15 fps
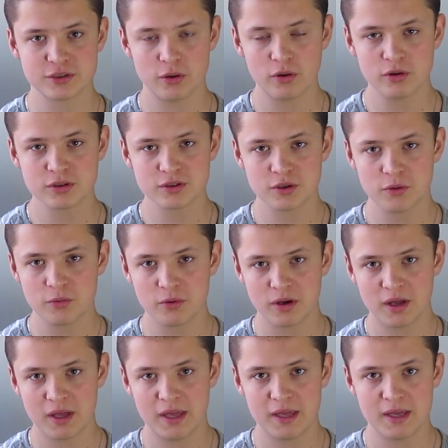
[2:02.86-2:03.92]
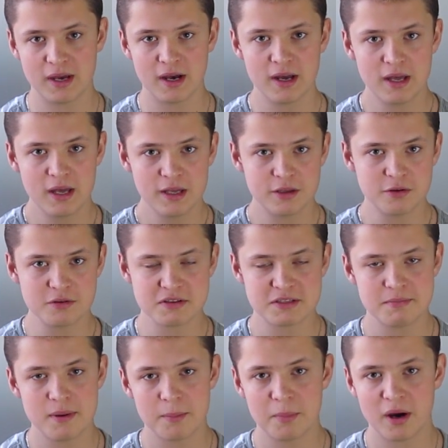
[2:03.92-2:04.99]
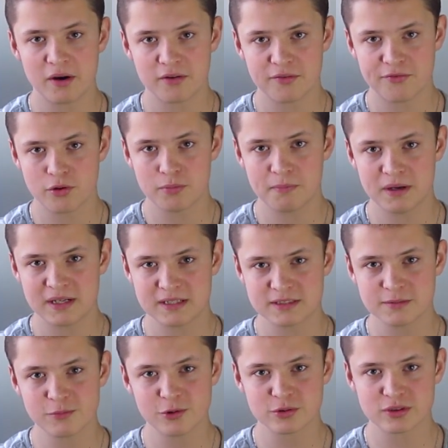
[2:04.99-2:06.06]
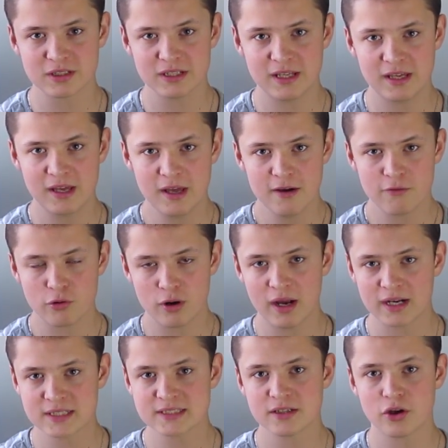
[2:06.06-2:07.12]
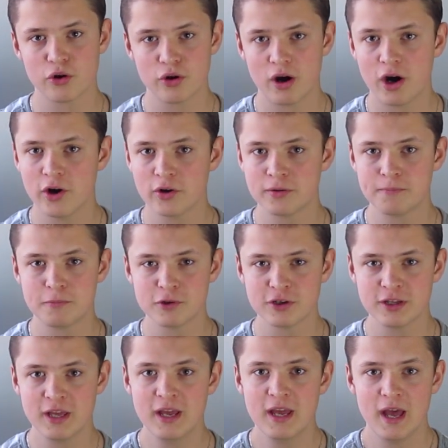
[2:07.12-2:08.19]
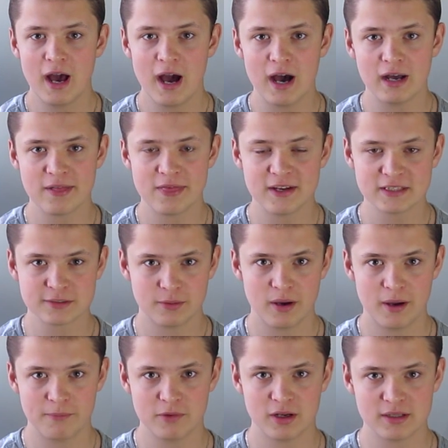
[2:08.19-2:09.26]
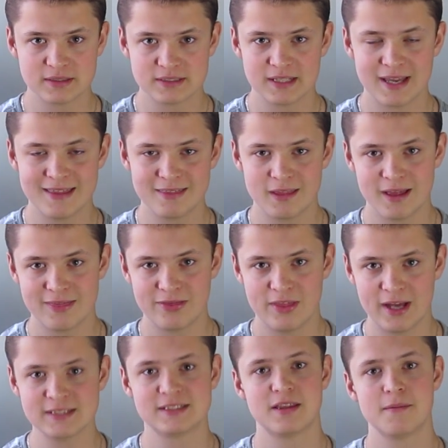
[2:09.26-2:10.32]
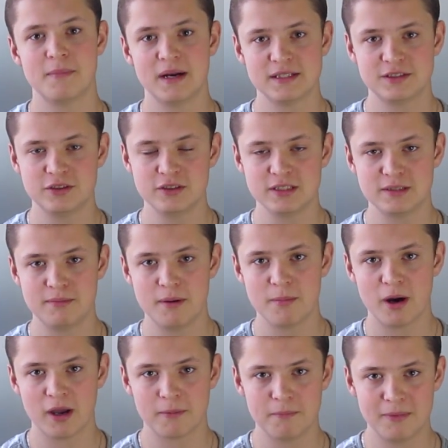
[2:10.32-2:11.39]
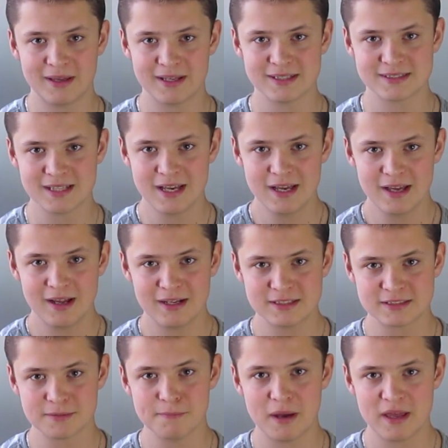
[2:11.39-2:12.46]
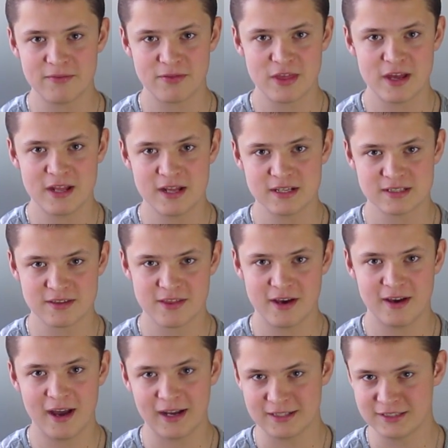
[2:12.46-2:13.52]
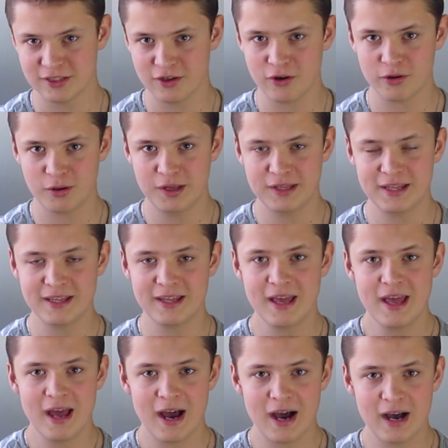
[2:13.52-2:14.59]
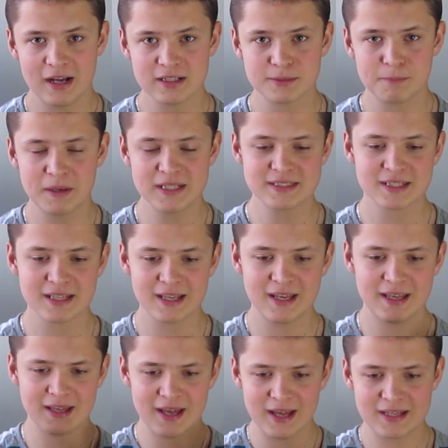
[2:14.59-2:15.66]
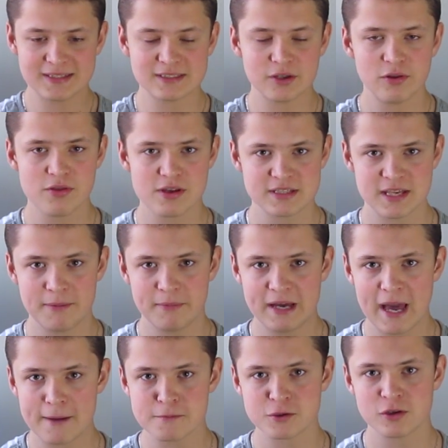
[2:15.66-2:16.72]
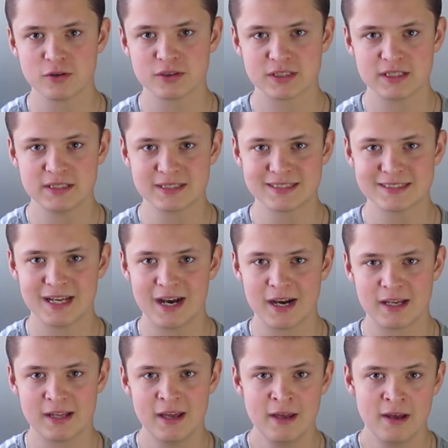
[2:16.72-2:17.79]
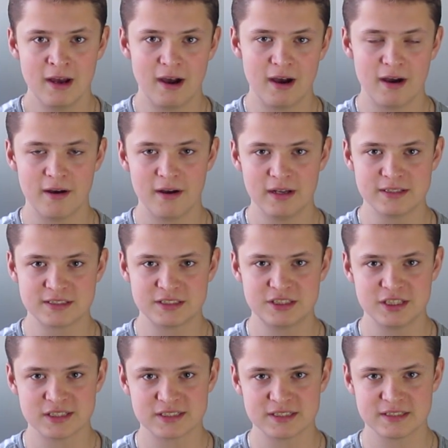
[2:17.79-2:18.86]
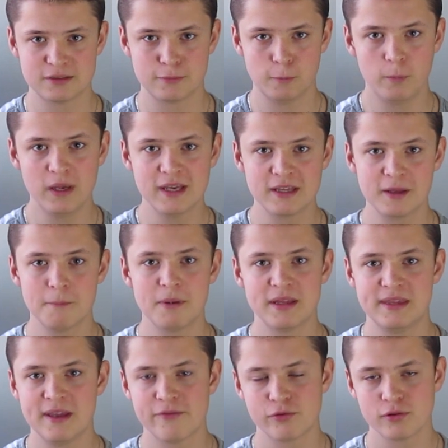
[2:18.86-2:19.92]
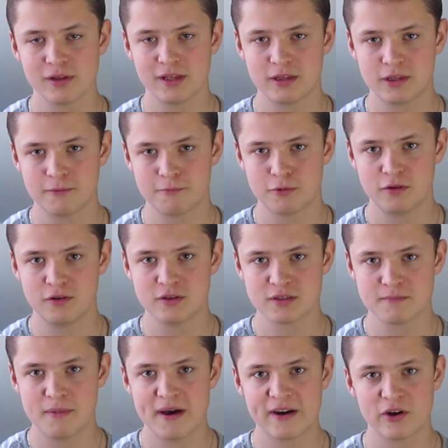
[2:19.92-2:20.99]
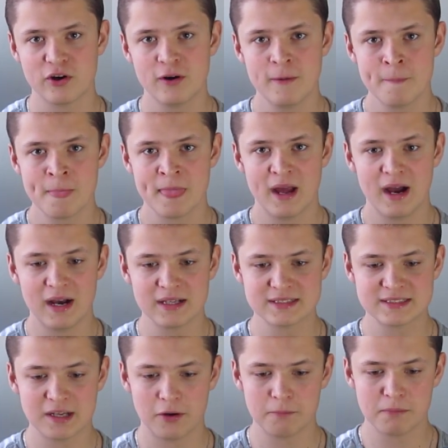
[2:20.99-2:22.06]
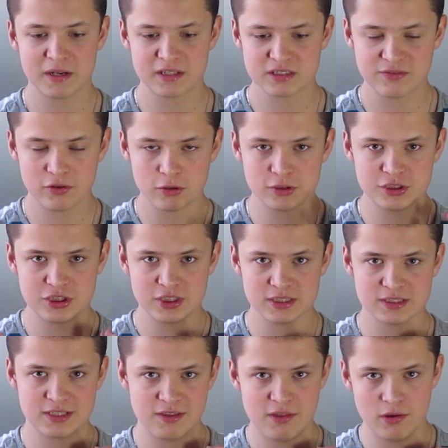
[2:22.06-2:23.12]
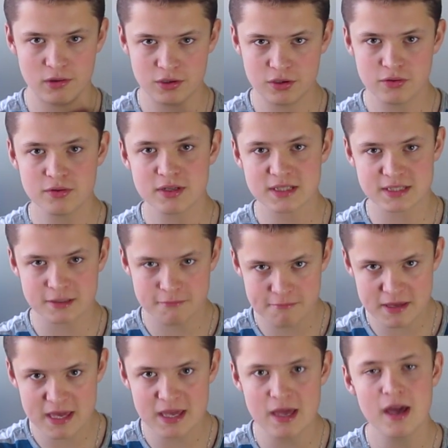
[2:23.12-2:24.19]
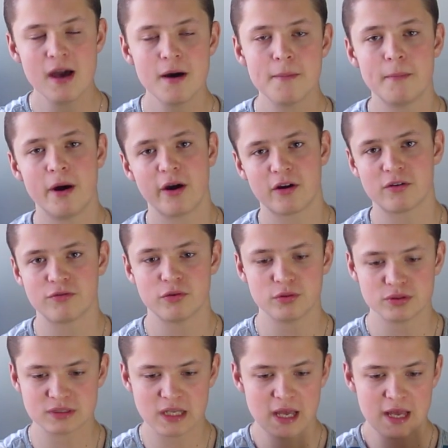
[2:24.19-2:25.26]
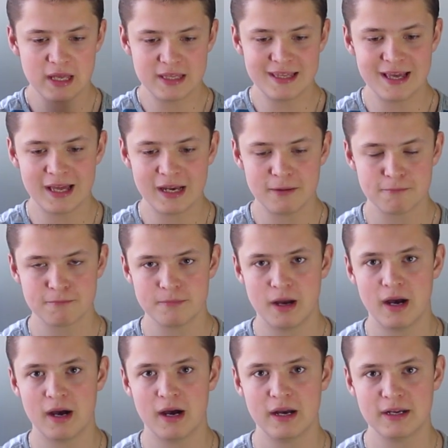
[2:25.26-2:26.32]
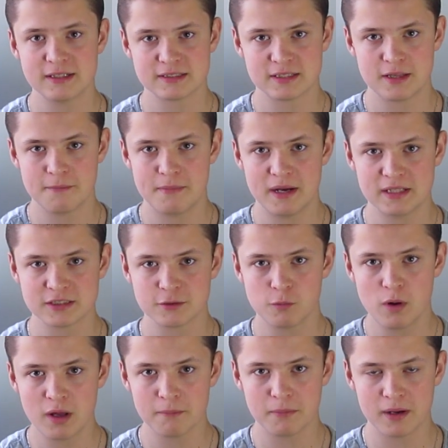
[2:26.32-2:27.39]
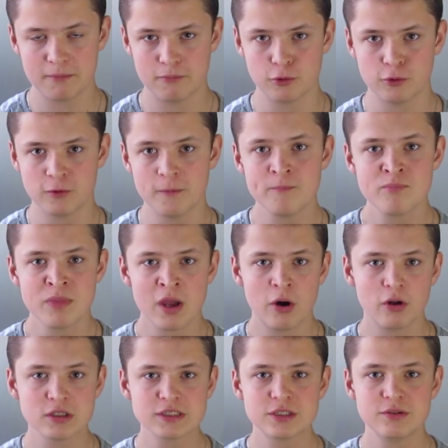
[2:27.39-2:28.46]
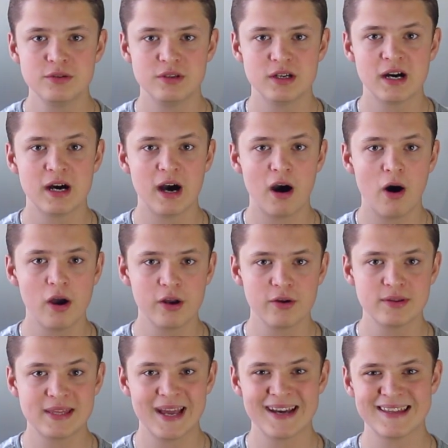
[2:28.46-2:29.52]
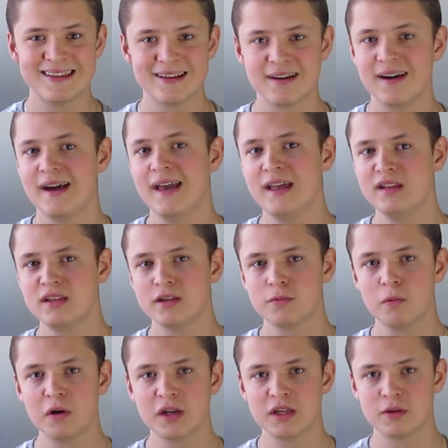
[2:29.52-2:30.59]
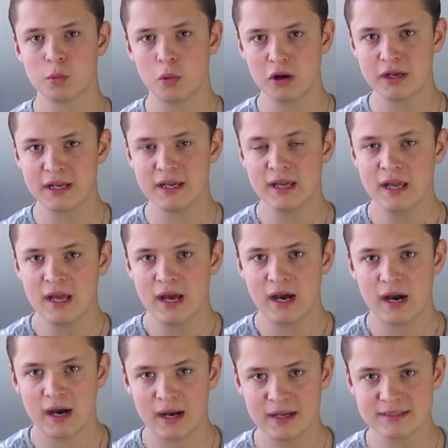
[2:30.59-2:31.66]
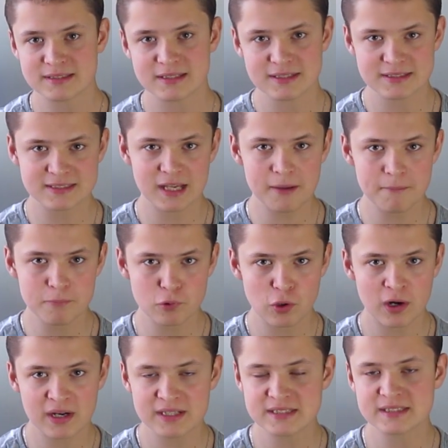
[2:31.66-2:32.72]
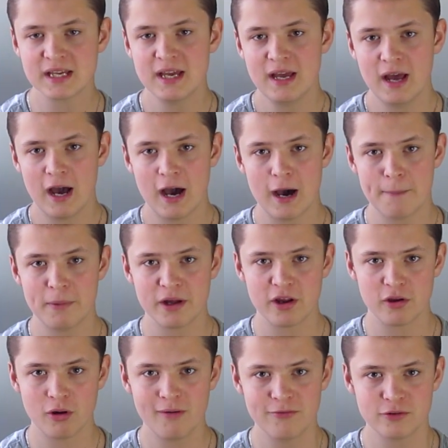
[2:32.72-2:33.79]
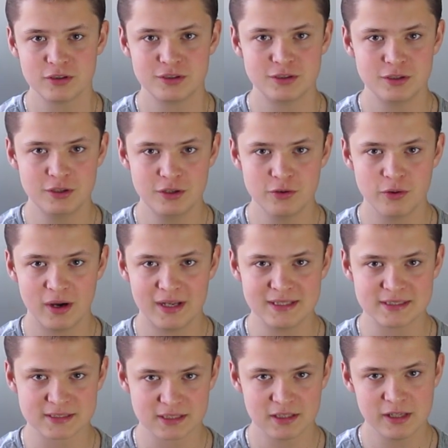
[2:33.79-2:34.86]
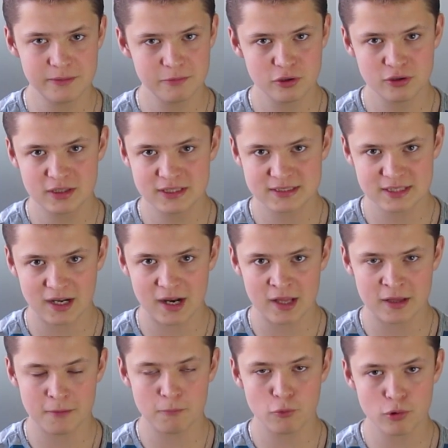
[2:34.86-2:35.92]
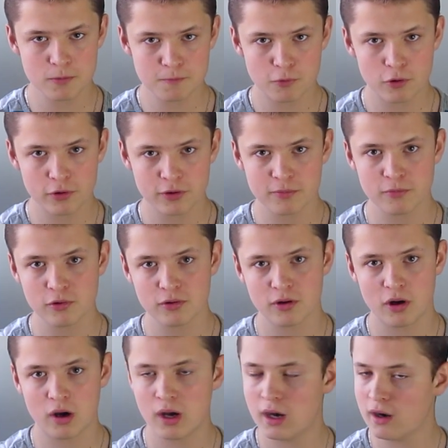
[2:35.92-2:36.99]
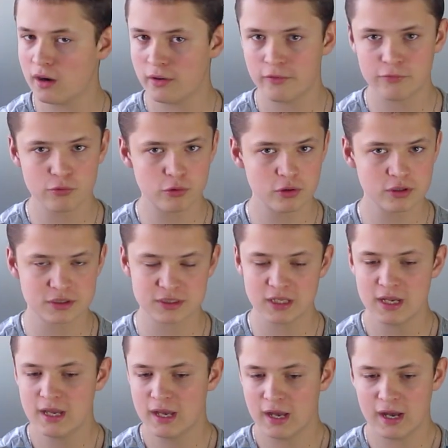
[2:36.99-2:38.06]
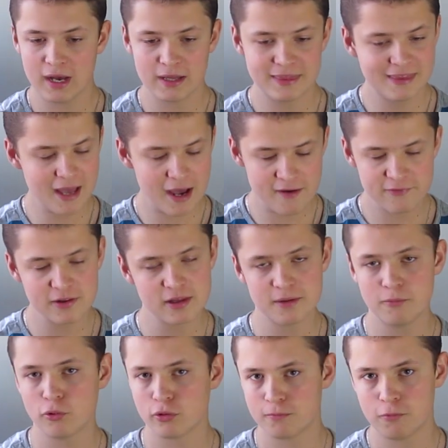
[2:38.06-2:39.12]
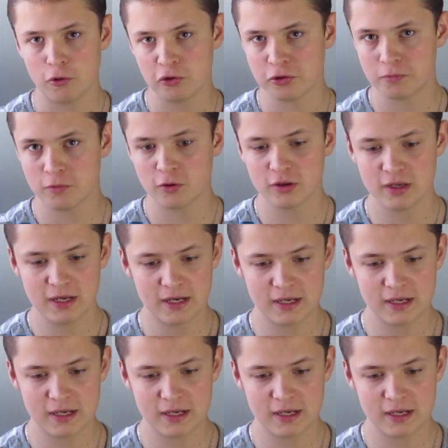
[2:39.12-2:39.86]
is also a usb uh, microphone but it's mostly for xlr output uh, that's why i'm not saying that that's the best usb mic because its main thing is the xlr in it uh, it basically it has all the same capsules inside uh, it's just tweaked a bit differently to produce better uh, sound but as far as just the USB microphones Yeti uh, is the best one by Blue also uh, Audio Technica AT2020 uh, it's the same price uh, but it offers you a slimmer design more portable uh, of course uh, definitely more portable